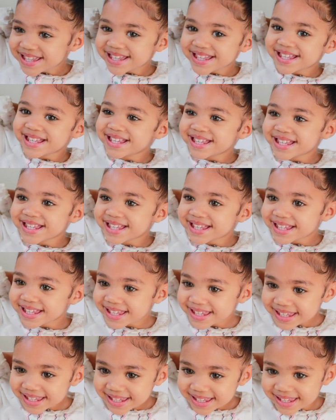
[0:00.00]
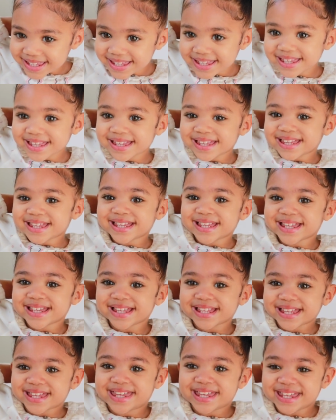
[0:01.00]
but her hair is
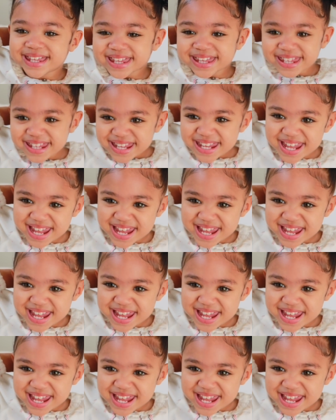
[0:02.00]
about